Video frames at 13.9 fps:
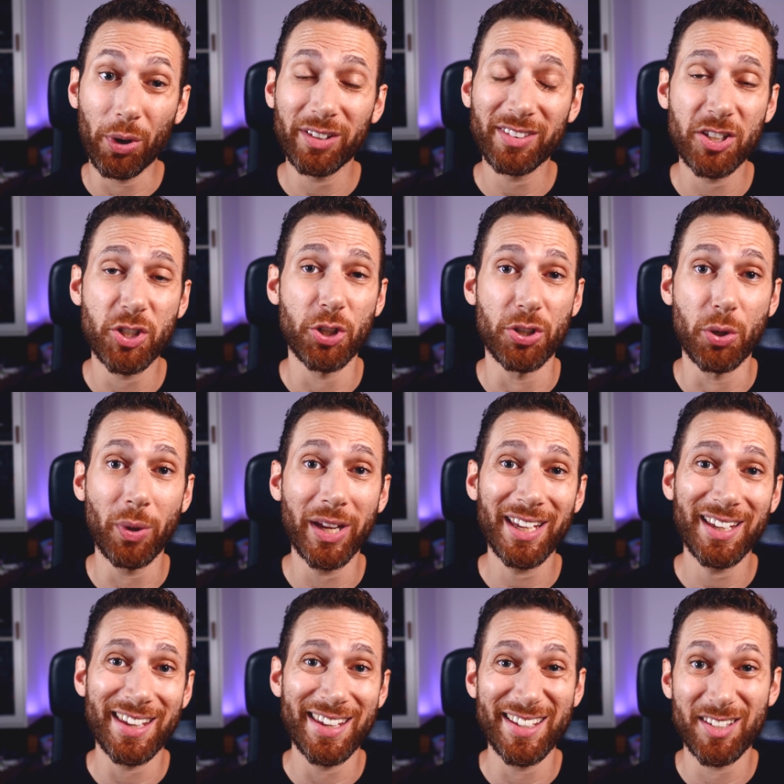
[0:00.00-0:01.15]
work that you're
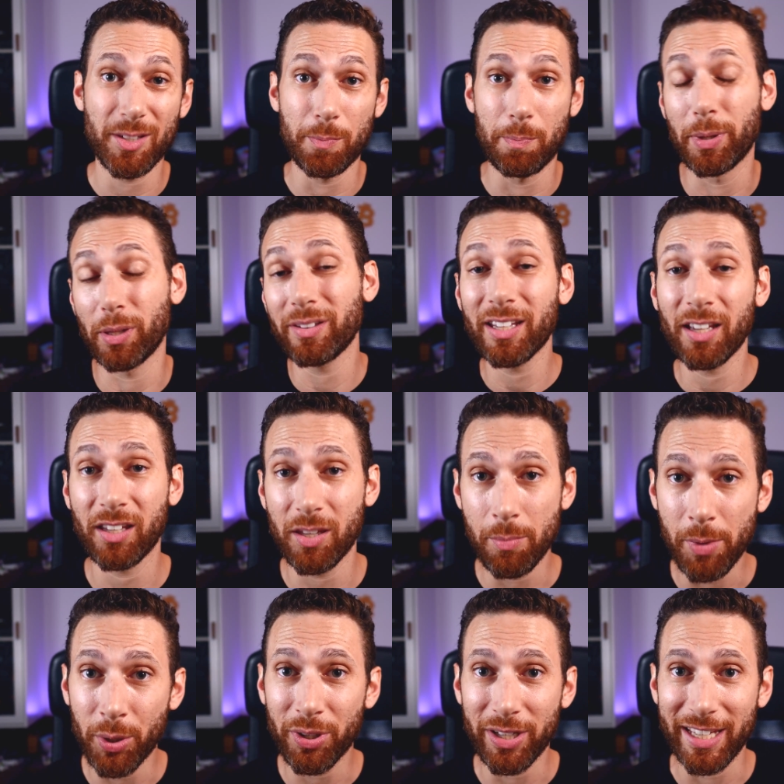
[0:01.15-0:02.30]
doing is building a
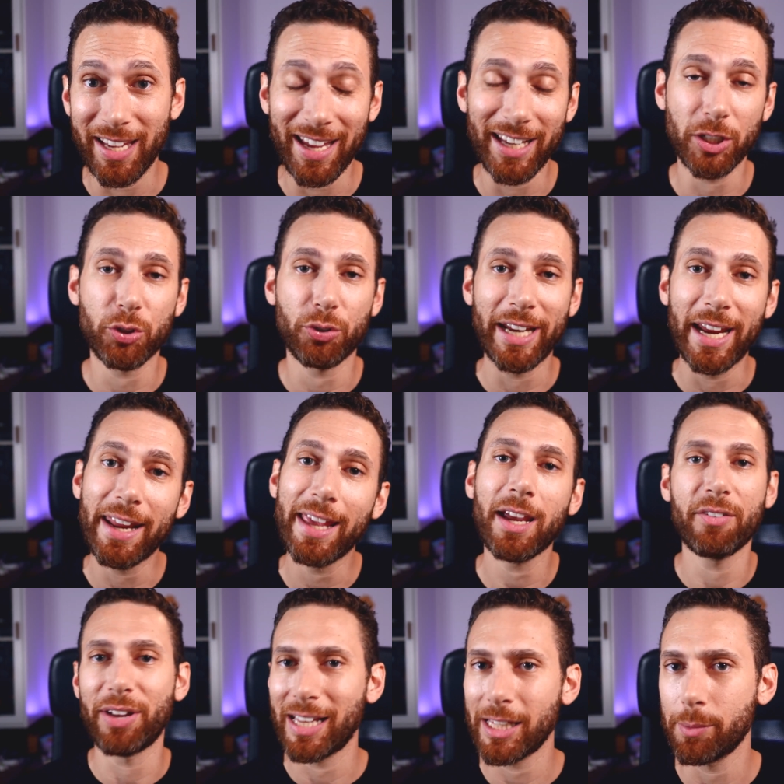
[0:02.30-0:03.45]
community and creating
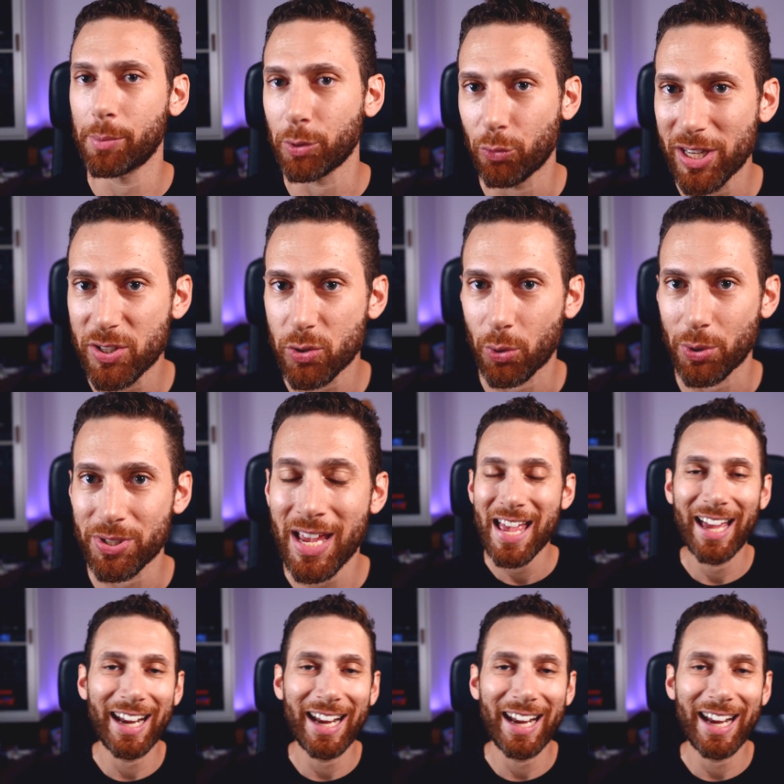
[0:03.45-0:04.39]
a valuable resource.